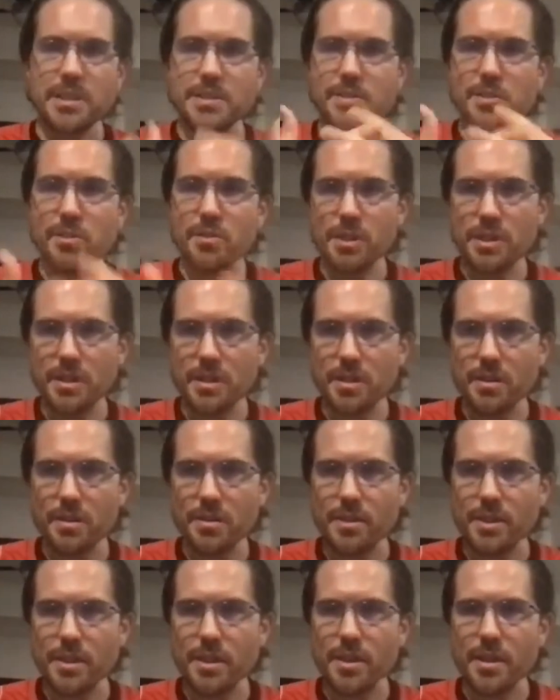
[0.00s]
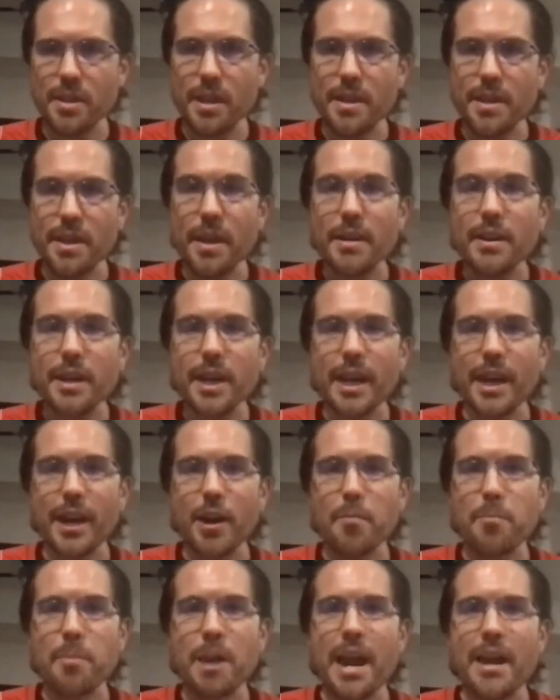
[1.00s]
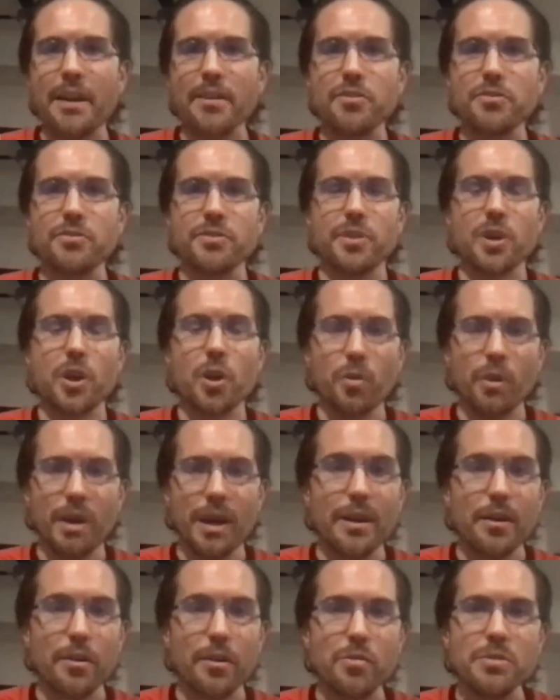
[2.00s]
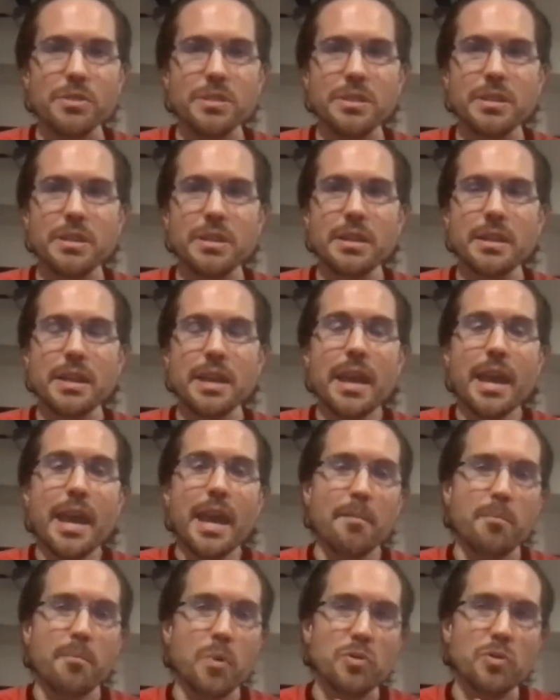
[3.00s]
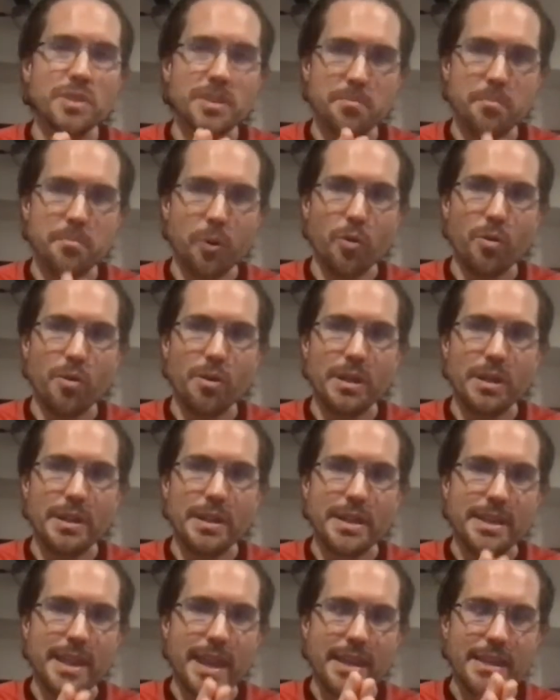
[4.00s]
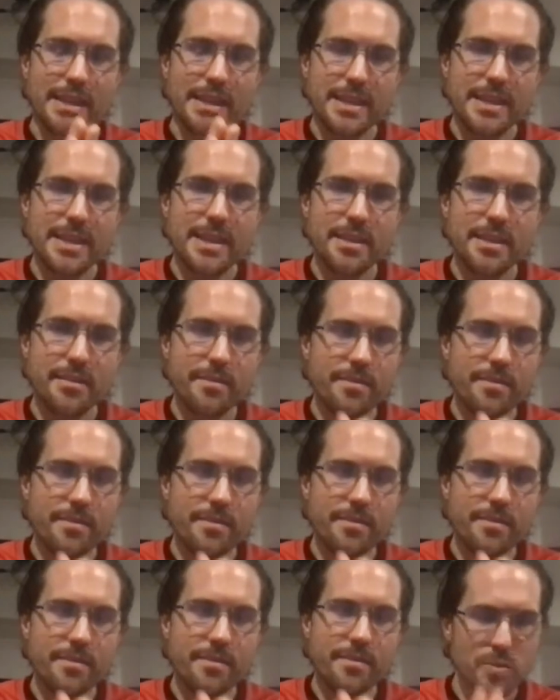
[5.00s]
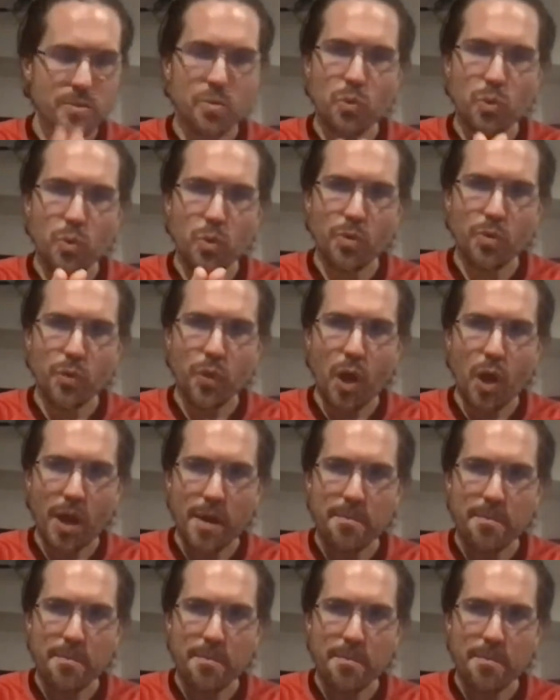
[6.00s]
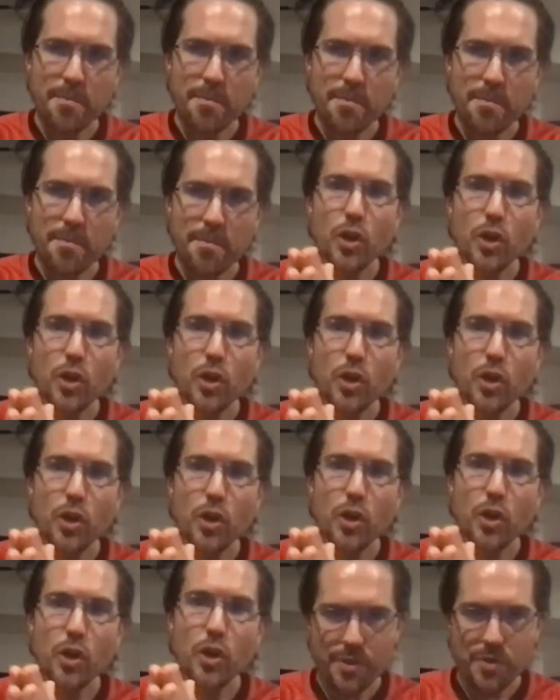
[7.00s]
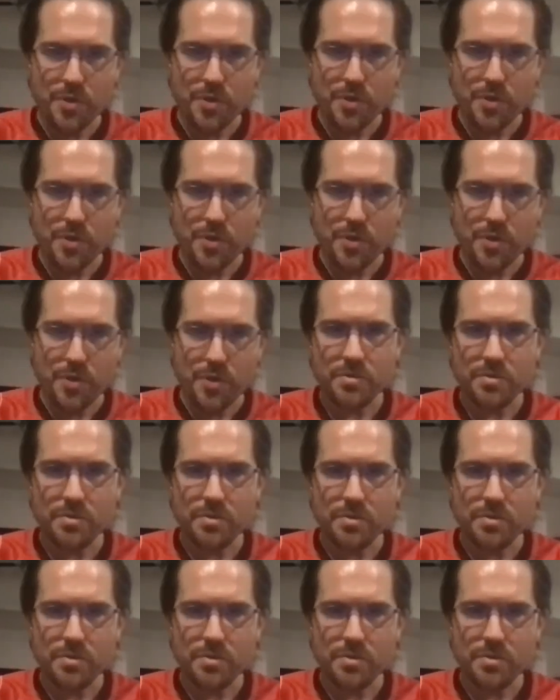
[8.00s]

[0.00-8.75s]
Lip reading: so that the young chiropractors go out and most importantly, they leave school not being confused,